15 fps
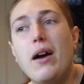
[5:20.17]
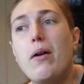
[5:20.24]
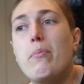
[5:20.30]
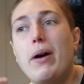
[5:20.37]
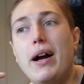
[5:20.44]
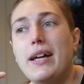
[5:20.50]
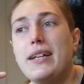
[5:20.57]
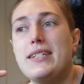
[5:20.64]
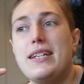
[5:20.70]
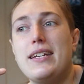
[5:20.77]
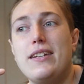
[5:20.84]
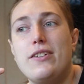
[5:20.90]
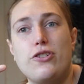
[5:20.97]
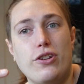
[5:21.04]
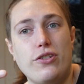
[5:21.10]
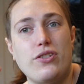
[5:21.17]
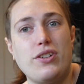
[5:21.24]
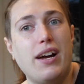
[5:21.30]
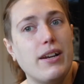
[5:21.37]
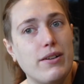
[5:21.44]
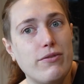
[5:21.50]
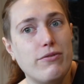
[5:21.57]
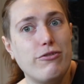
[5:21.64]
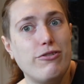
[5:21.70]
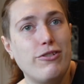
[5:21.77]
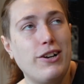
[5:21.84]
but just kind of